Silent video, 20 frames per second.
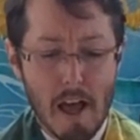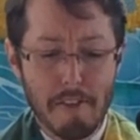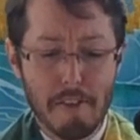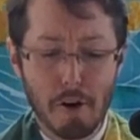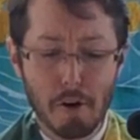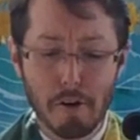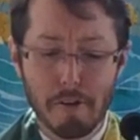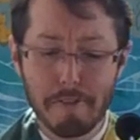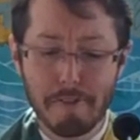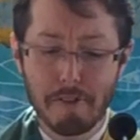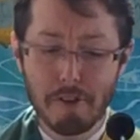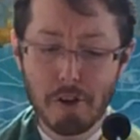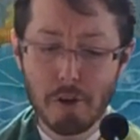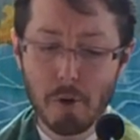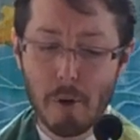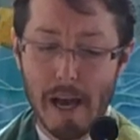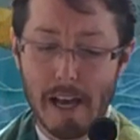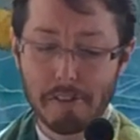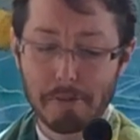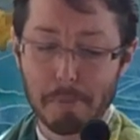There are a
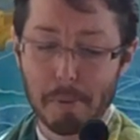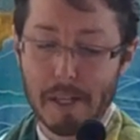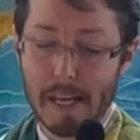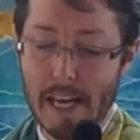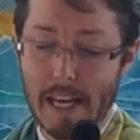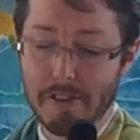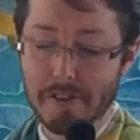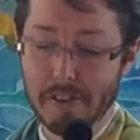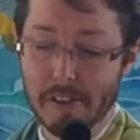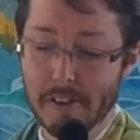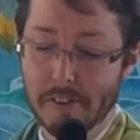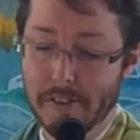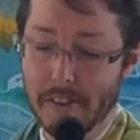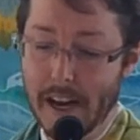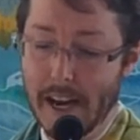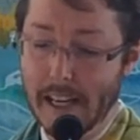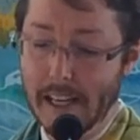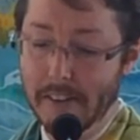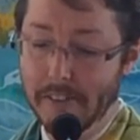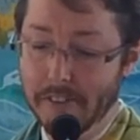few explanations
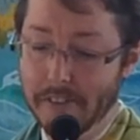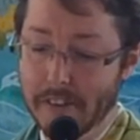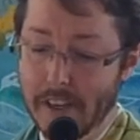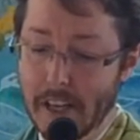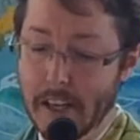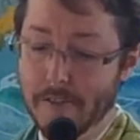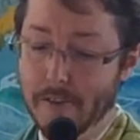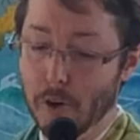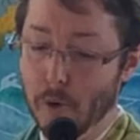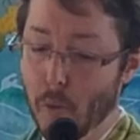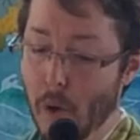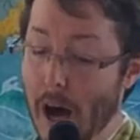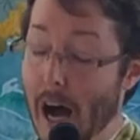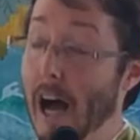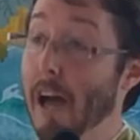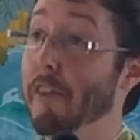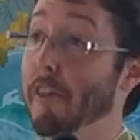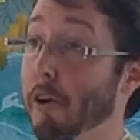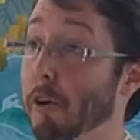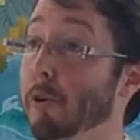that I can see for
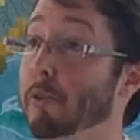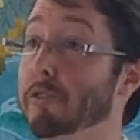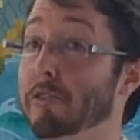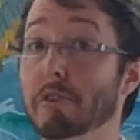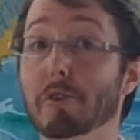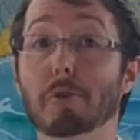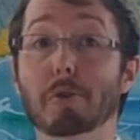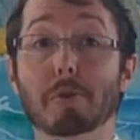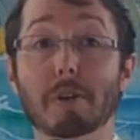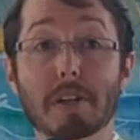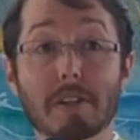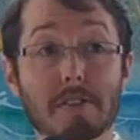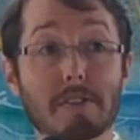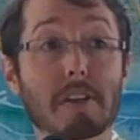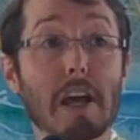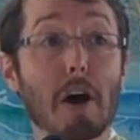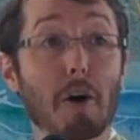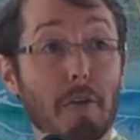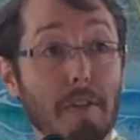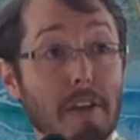why those who
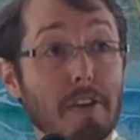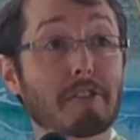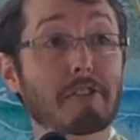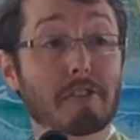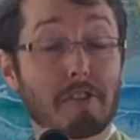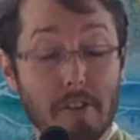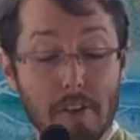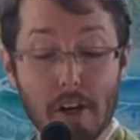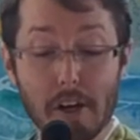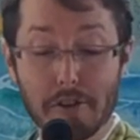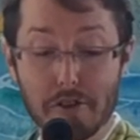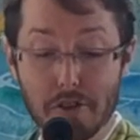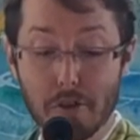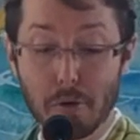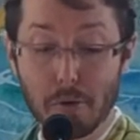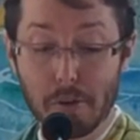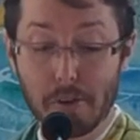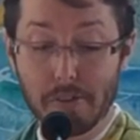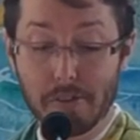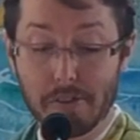tell this uh,
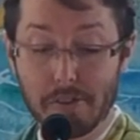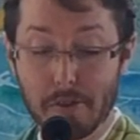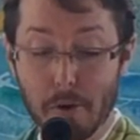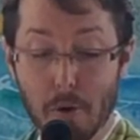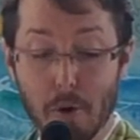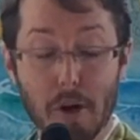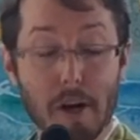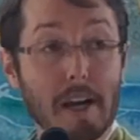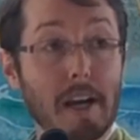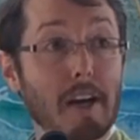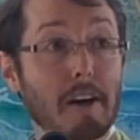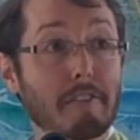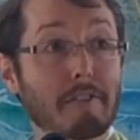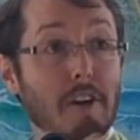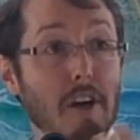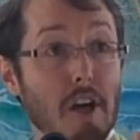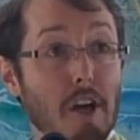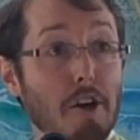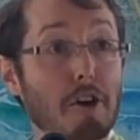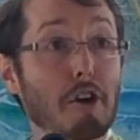children's story
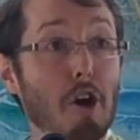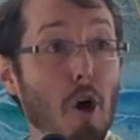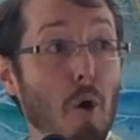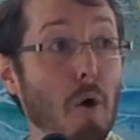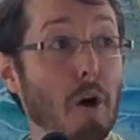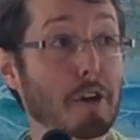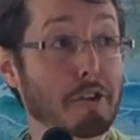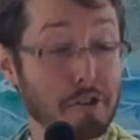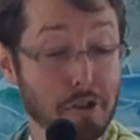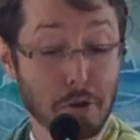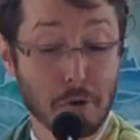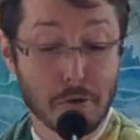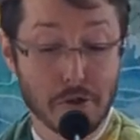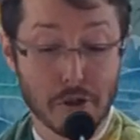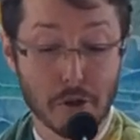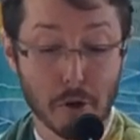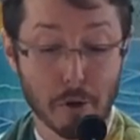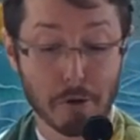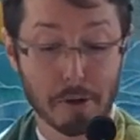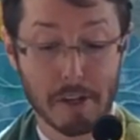of Noah, two
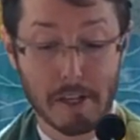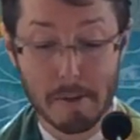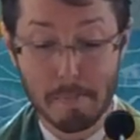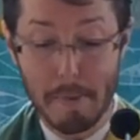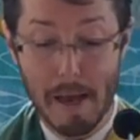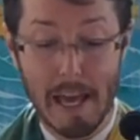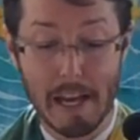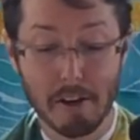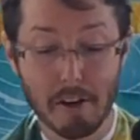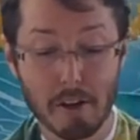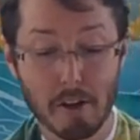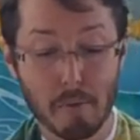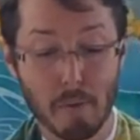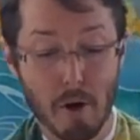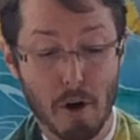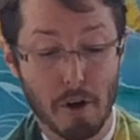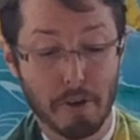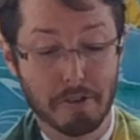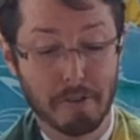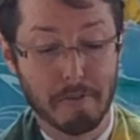children, and painted on the
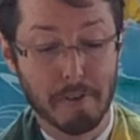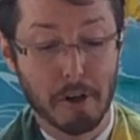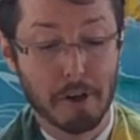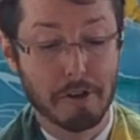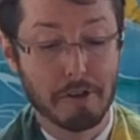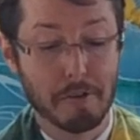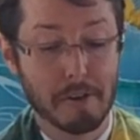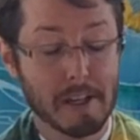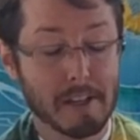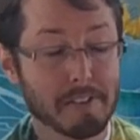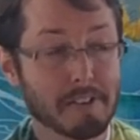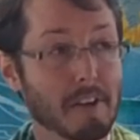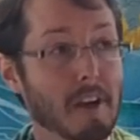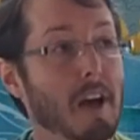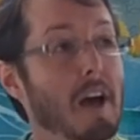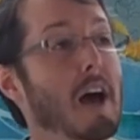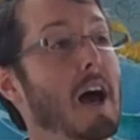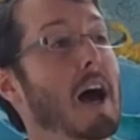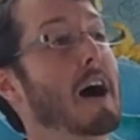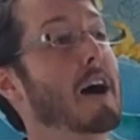walls of nurseries,
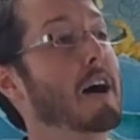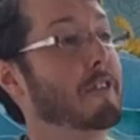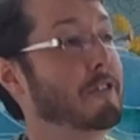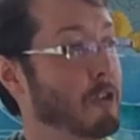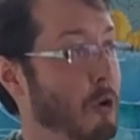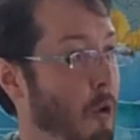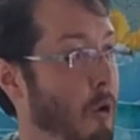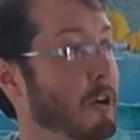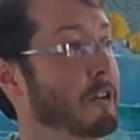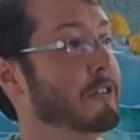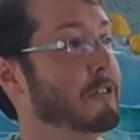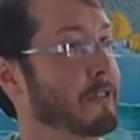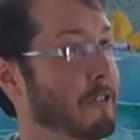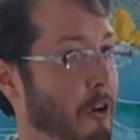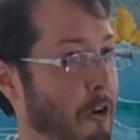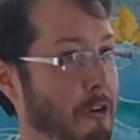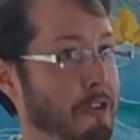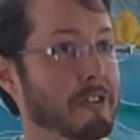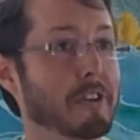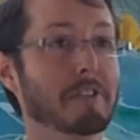of course,
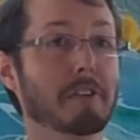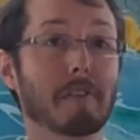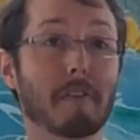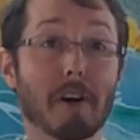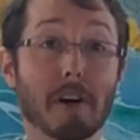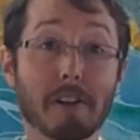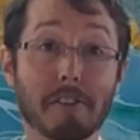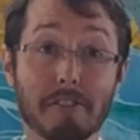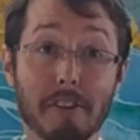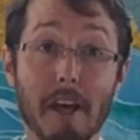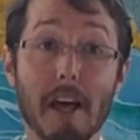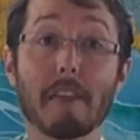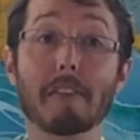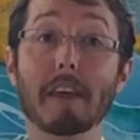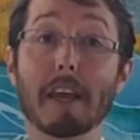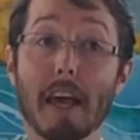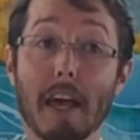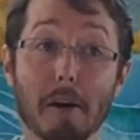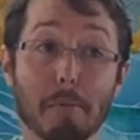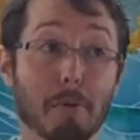first, as I've already said,
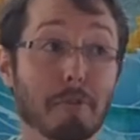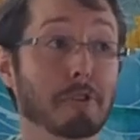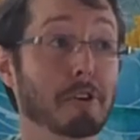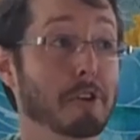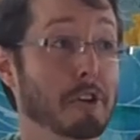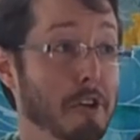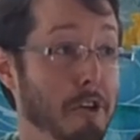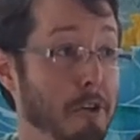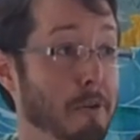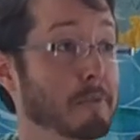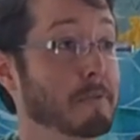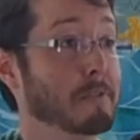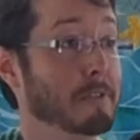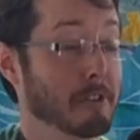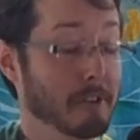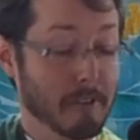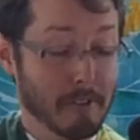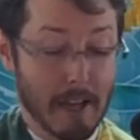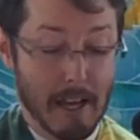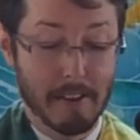the animals are cute,
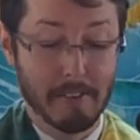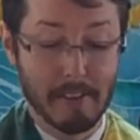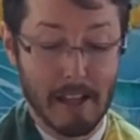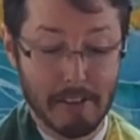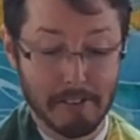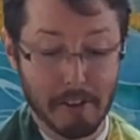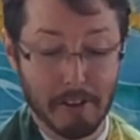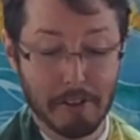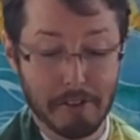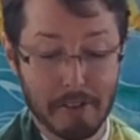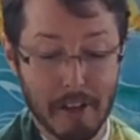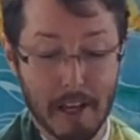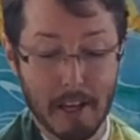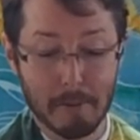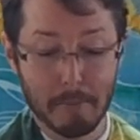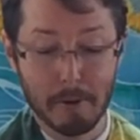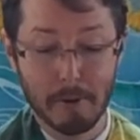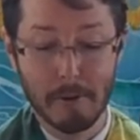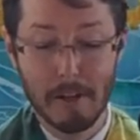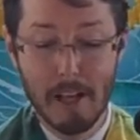so that, that's
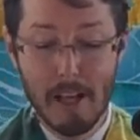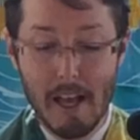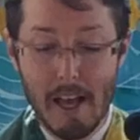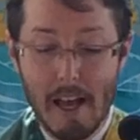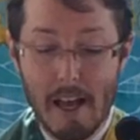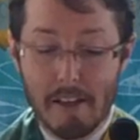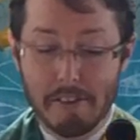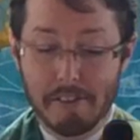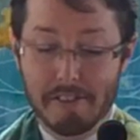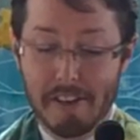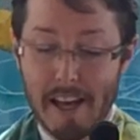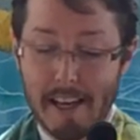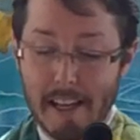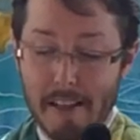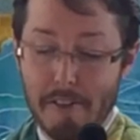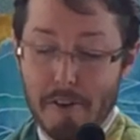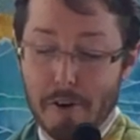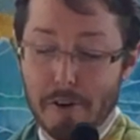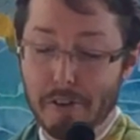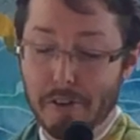understandable.
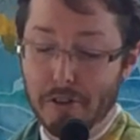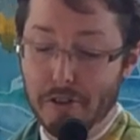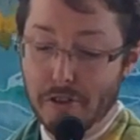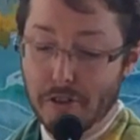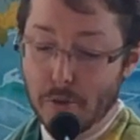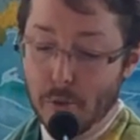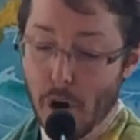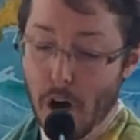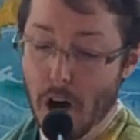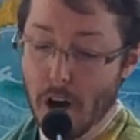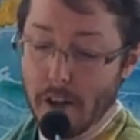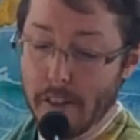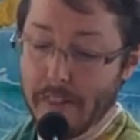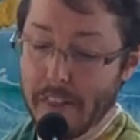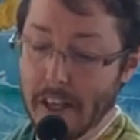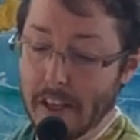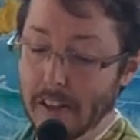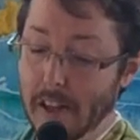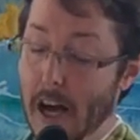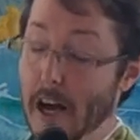Second, there's a strong
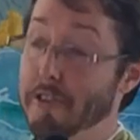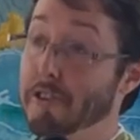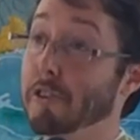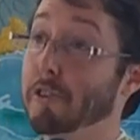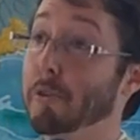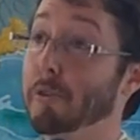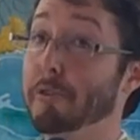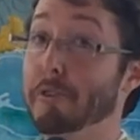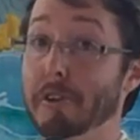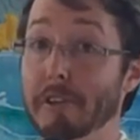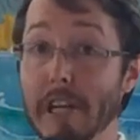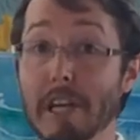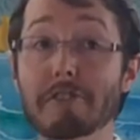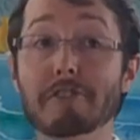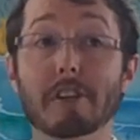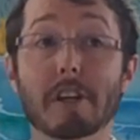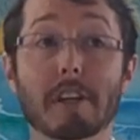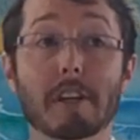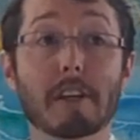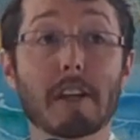theological
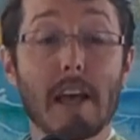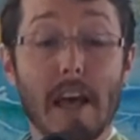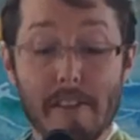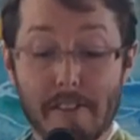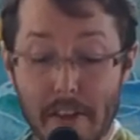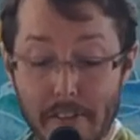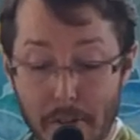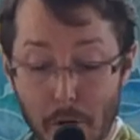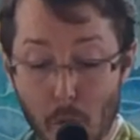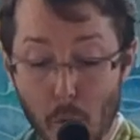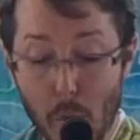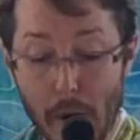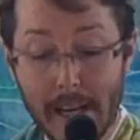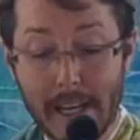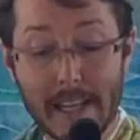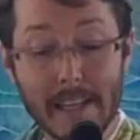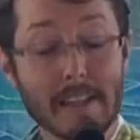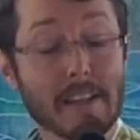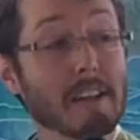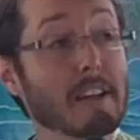tradition that the
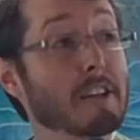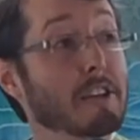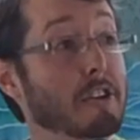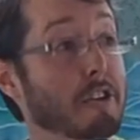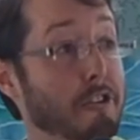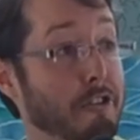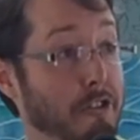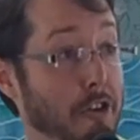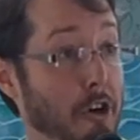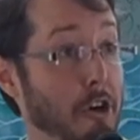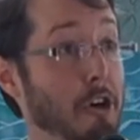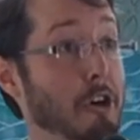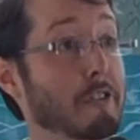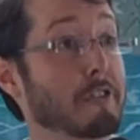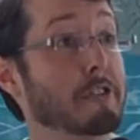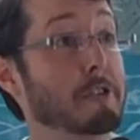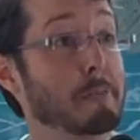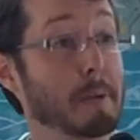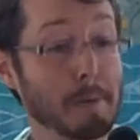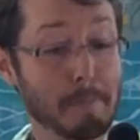wicked
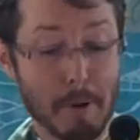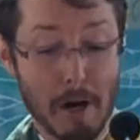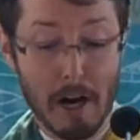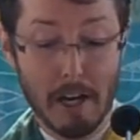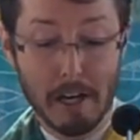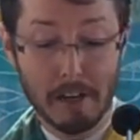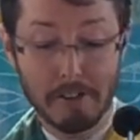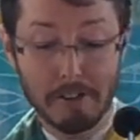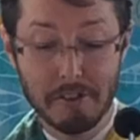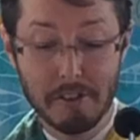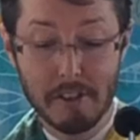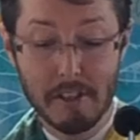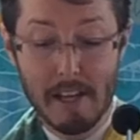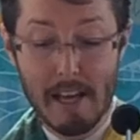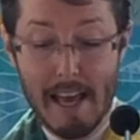deserve to be punished.